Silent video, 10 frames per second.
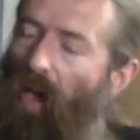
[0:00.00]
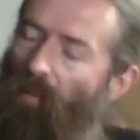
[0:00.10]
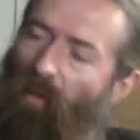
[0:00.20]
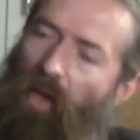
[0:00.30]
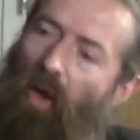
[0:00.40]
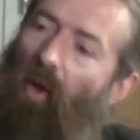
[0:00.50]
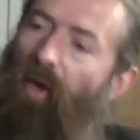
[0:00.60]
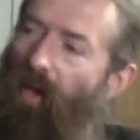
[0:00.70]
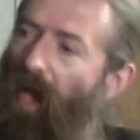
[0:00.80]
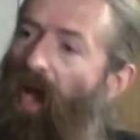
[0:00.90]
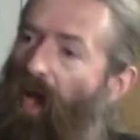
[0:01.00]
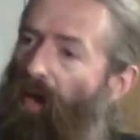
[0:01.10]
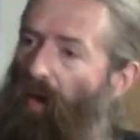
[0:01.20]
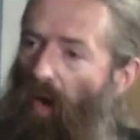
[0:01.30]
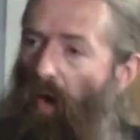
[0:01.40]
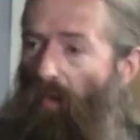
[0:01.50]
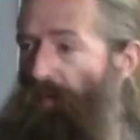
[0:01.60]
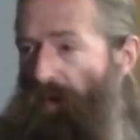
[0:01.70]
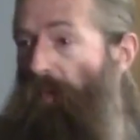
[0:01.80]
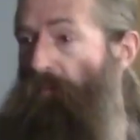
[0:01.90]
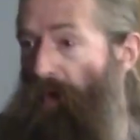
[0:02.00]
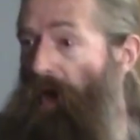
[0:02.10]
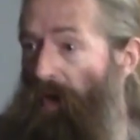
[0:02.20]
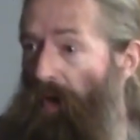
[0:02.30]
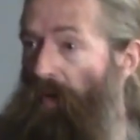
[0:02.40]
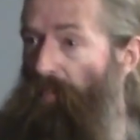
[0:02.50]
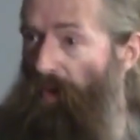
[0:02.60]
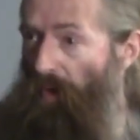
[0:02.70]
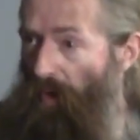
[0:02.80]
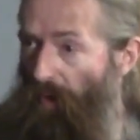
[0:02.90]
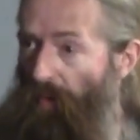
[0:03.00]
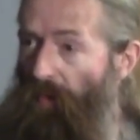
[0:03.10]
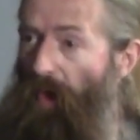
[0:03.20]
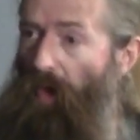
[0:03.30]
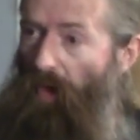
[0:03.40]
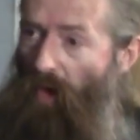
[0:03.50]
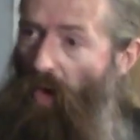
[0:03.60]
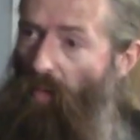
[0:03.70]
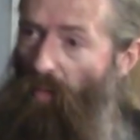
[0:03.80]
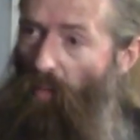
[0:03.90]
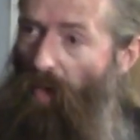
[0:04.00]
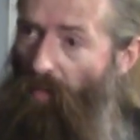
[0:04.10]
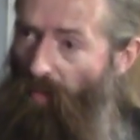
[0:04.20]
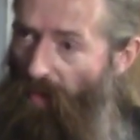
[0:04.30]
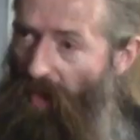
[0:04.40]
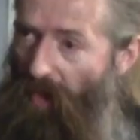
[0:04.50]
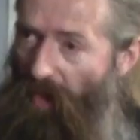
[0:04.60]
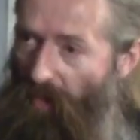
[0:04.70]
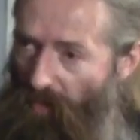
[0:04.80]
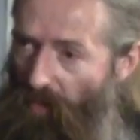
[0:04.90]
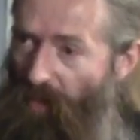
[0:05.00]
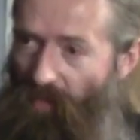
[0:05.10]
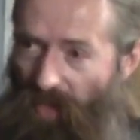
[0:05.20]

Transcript: if they're not scared of some failures because they know that when they do hit the